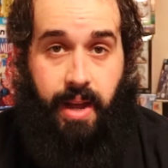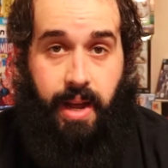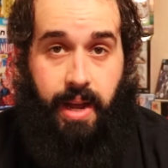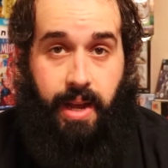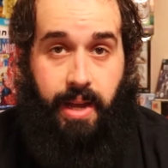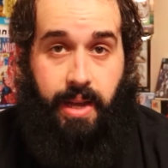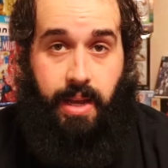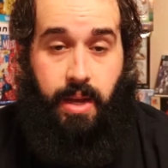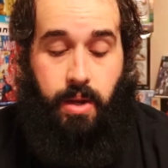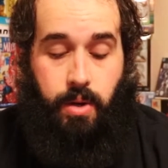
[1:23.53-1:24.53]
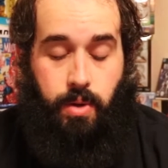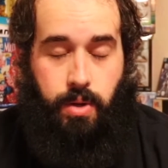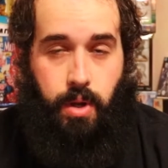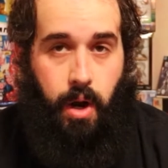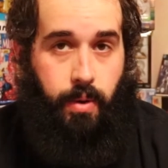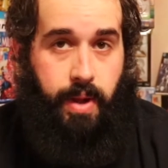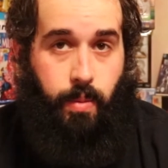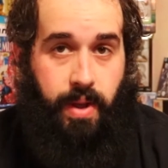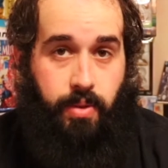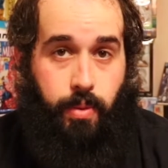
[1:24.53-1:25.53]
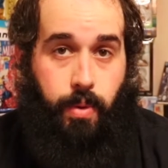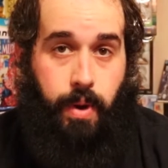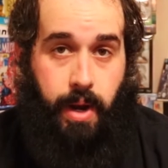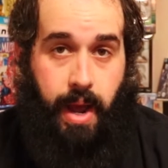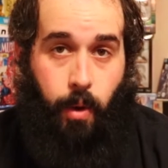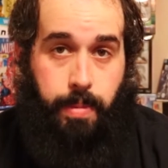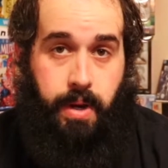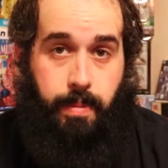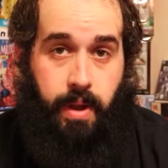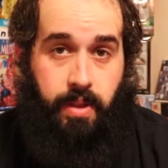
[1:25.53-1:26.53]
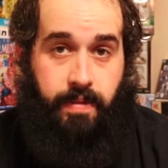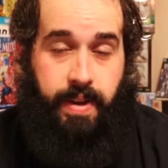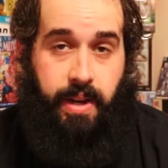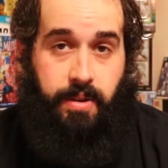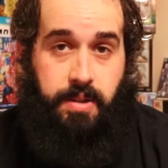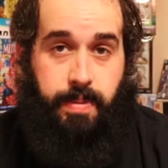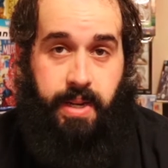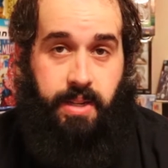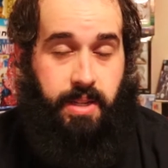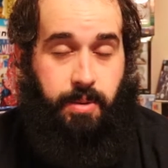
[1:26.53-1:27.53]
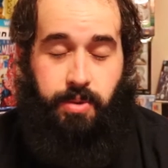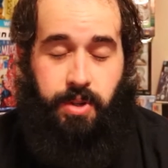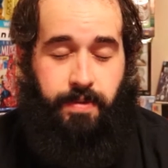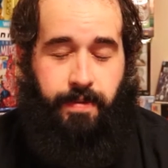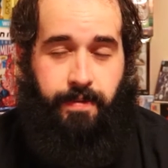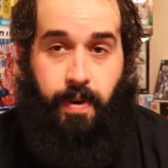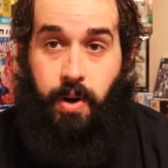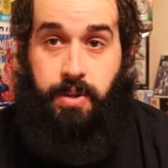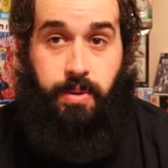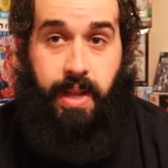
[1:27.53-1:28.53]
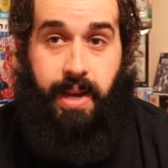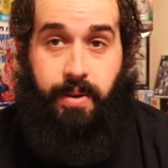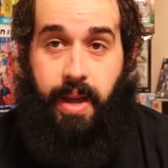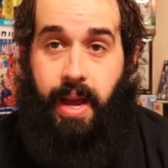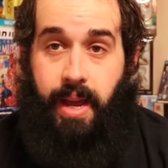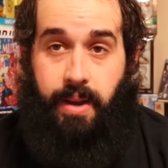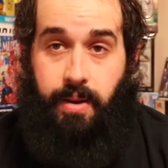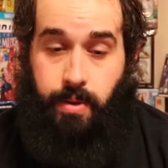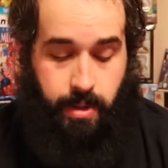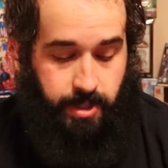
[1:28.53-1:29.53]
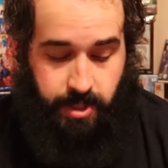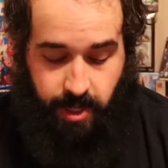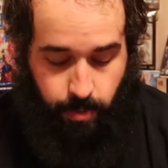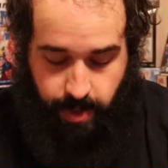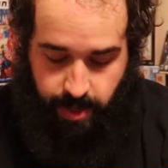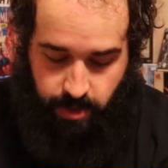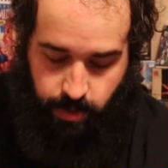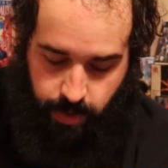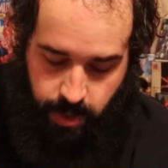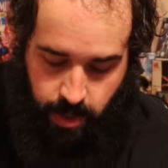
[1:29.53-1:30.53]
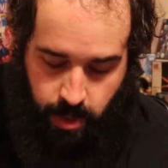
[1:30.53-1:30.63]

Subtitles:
I already went through and opened up all the figures because it was just far too loud, and let's just get right into it.